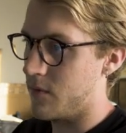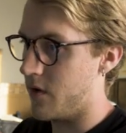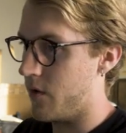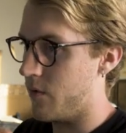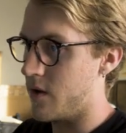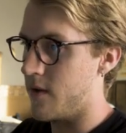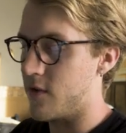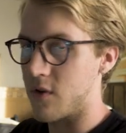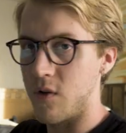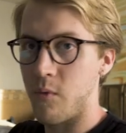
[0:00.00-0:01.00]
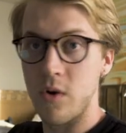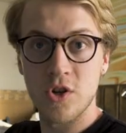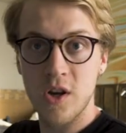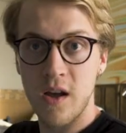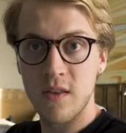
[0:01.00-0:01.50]
So if there's only
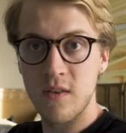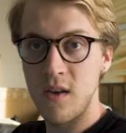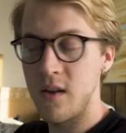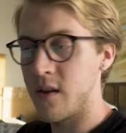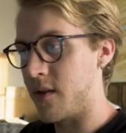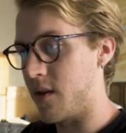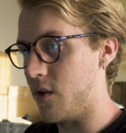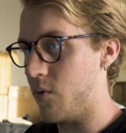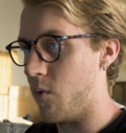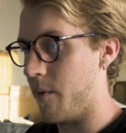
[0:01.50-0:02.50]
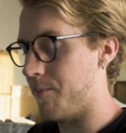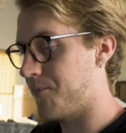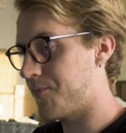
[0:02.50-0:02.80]
one shot in the scene, you do one.